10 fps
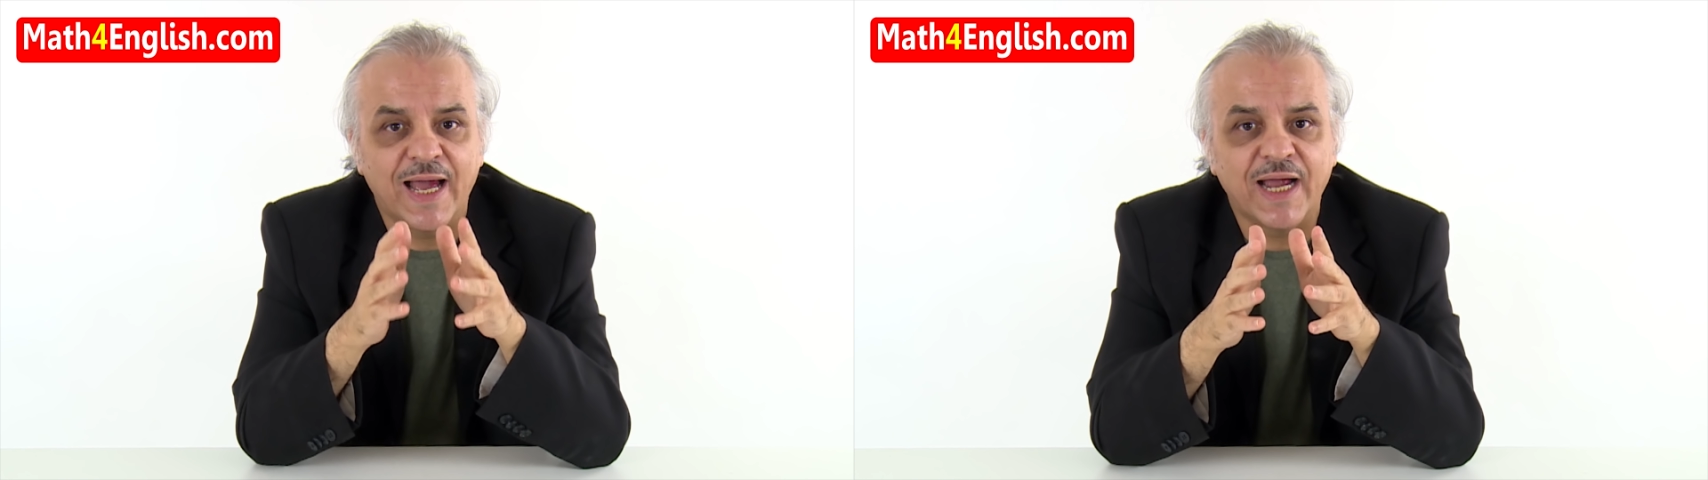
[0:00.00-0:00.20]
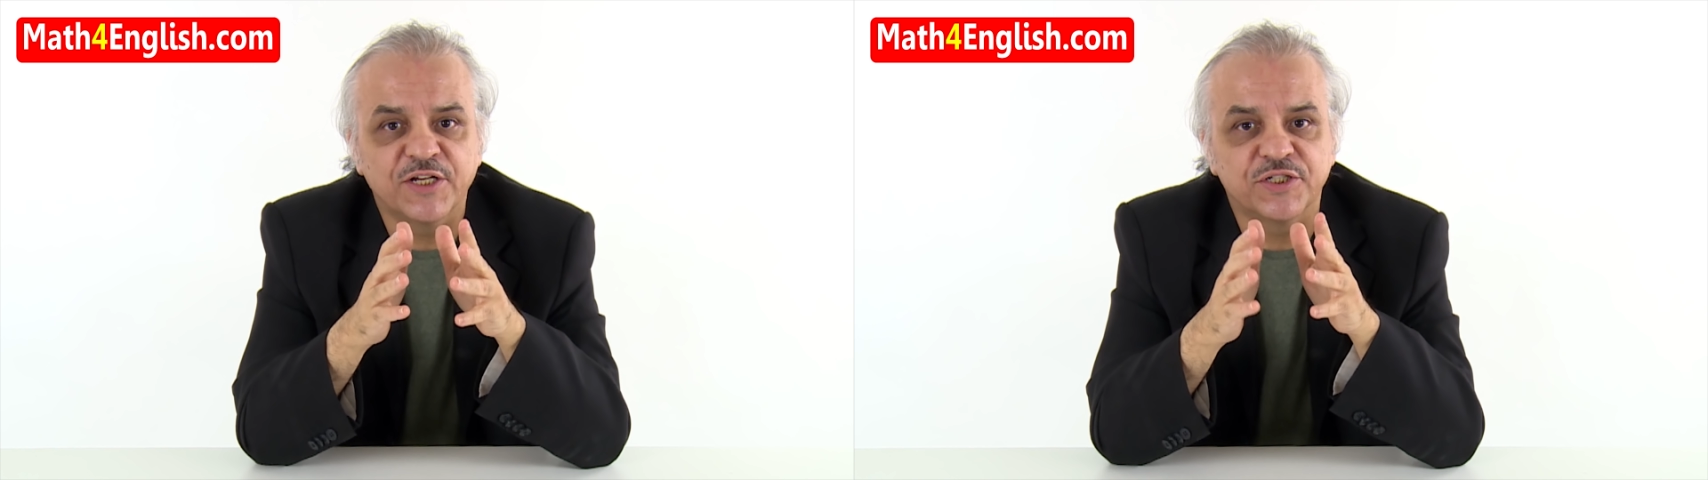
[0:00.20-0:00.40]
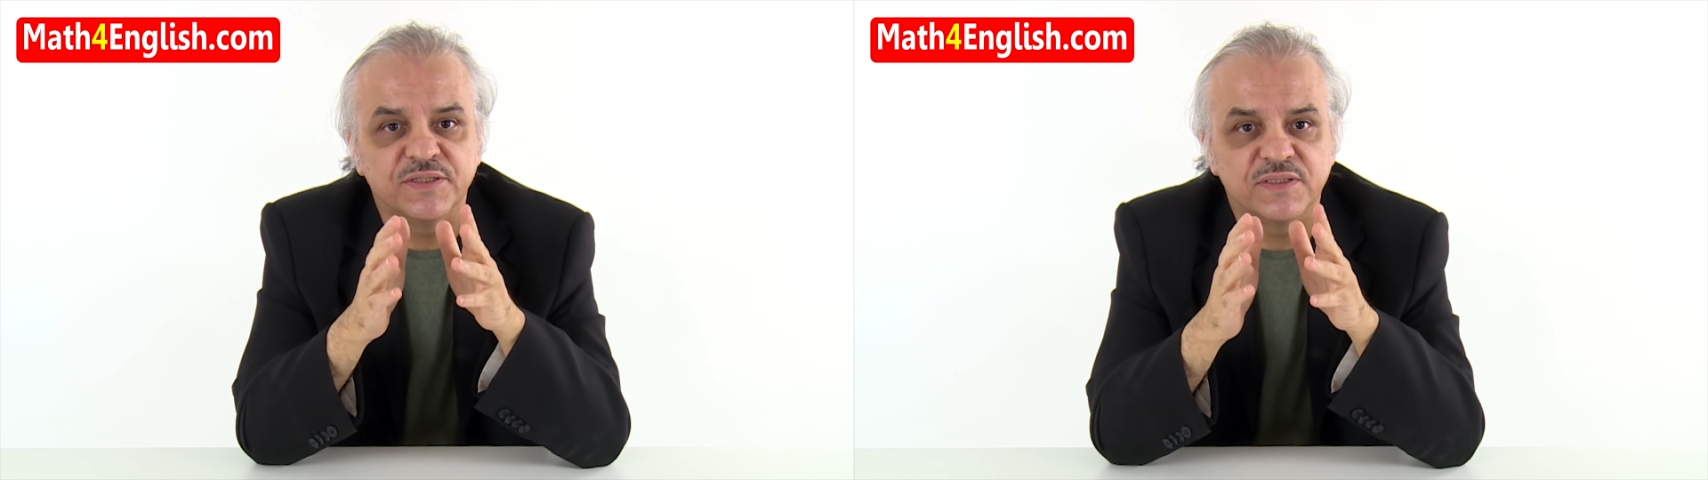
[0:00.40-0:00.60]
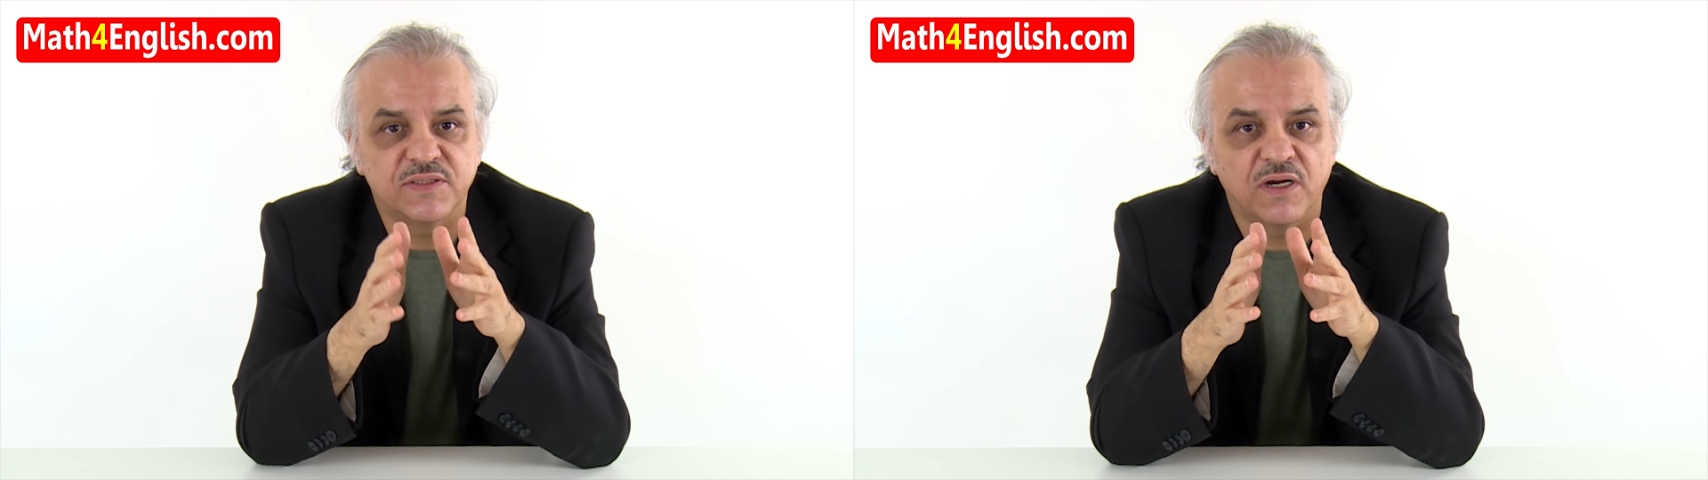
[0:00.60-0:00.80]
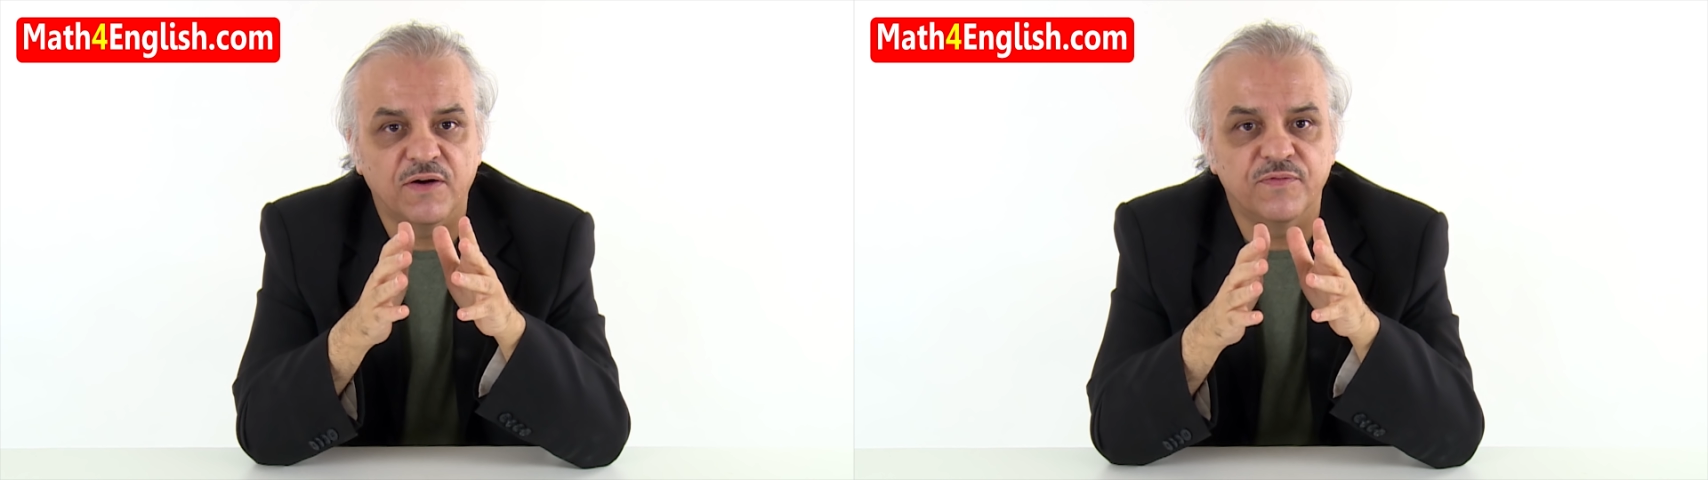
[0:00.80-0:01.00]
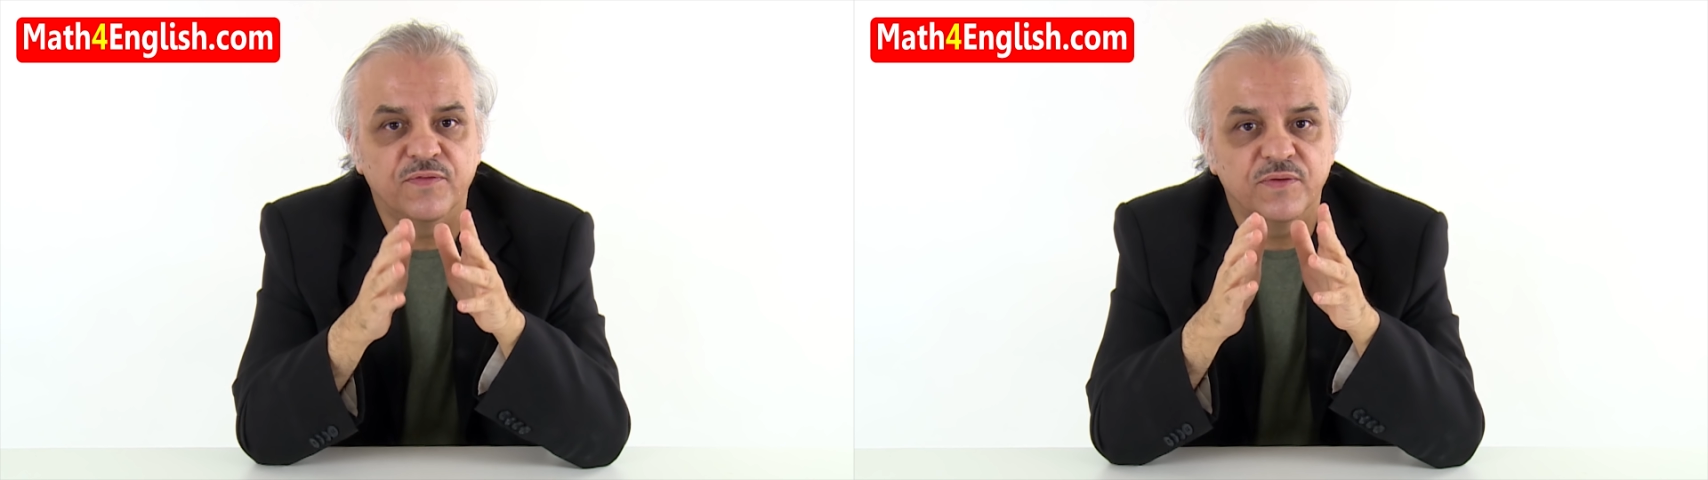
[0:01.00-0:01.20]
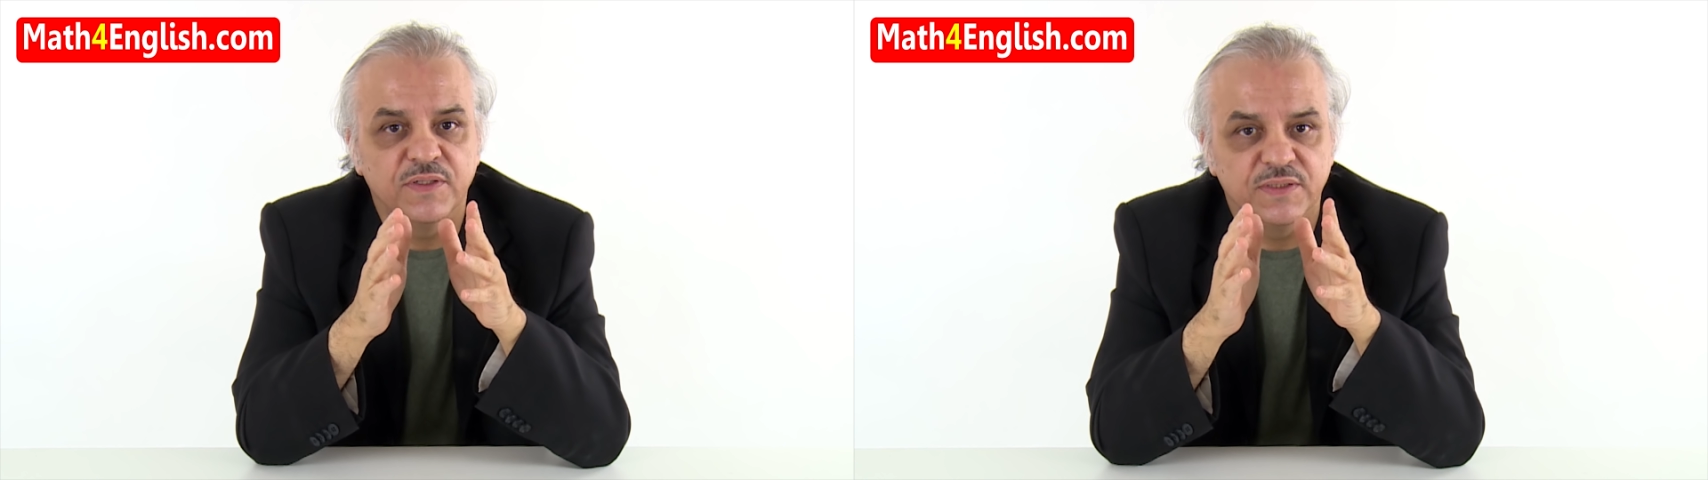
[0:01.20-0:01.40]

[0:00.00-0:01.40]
actions of